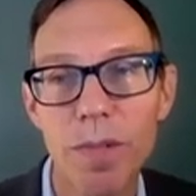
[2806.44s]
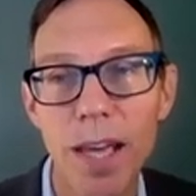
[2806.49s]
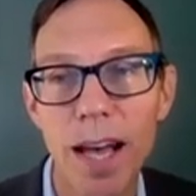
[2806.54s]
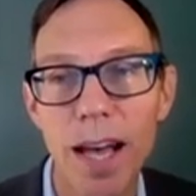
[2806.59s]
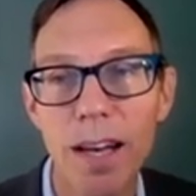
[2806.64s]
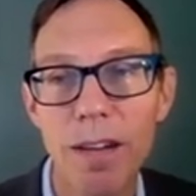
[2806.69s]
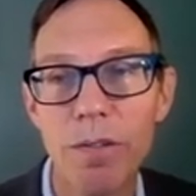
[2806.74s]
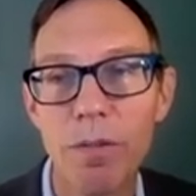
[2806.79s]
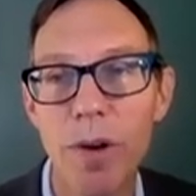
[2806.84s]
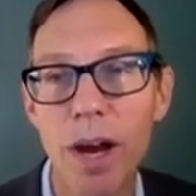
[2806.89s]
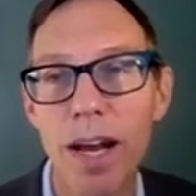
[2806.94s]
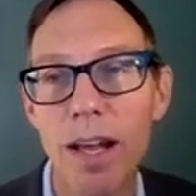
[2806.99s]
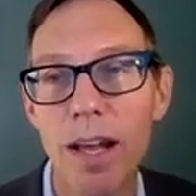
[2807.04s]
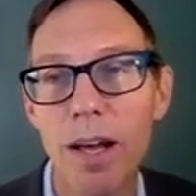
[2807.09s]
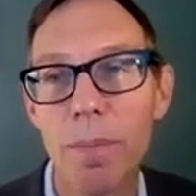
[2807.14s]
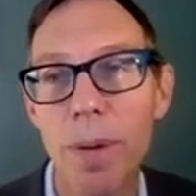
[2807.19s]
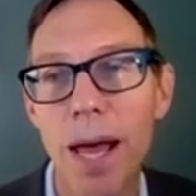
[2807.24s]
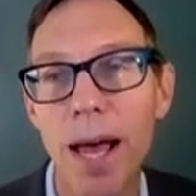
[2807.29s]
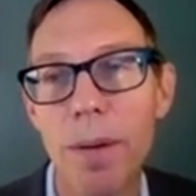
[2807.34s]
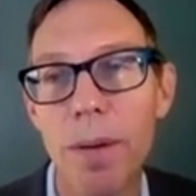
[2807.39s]
kind of right
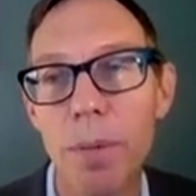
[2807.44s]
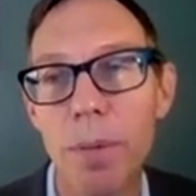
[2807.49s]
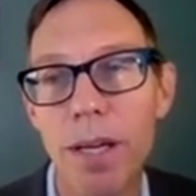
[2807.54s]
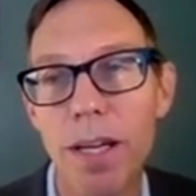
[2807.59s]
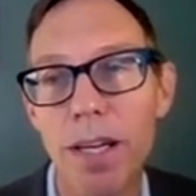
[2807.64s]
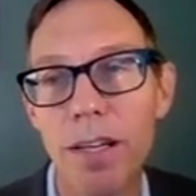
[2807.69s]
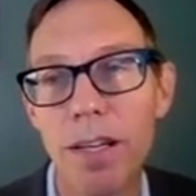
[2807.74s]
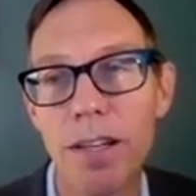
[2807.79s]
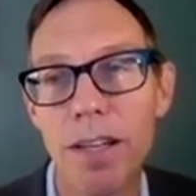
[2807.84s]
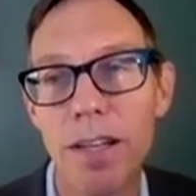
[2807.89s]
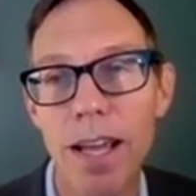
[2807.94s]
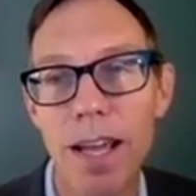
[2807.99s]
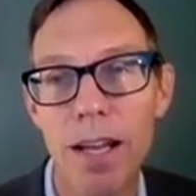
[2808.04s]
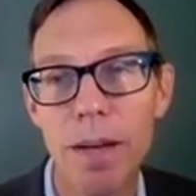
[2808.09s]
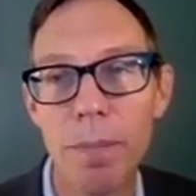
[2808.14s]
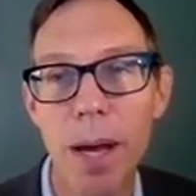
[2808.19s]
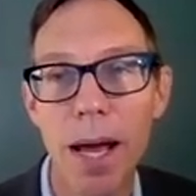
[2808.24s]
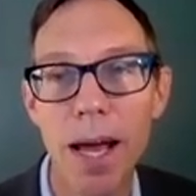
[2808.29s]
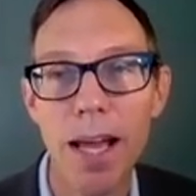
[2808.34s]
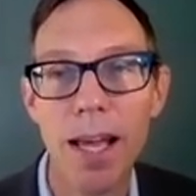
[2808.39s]
up Abbey
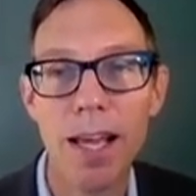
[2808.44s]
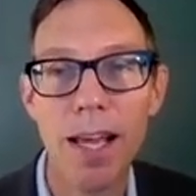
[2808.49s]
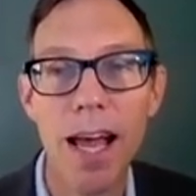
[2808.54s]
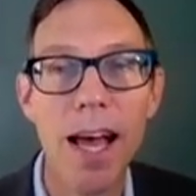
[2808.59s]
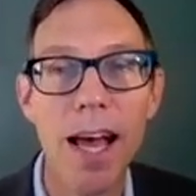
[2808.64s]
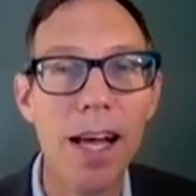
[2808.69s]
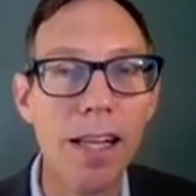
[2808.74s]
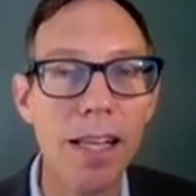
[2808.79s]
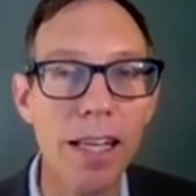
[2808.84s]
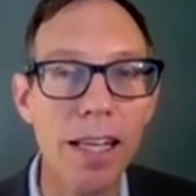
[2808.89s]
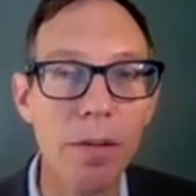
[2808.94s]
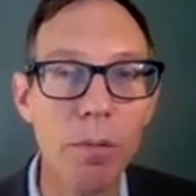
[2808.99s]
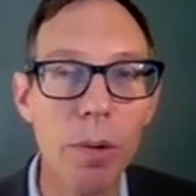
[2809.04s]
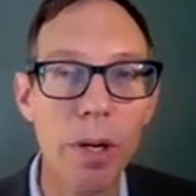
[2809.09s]
and my alley.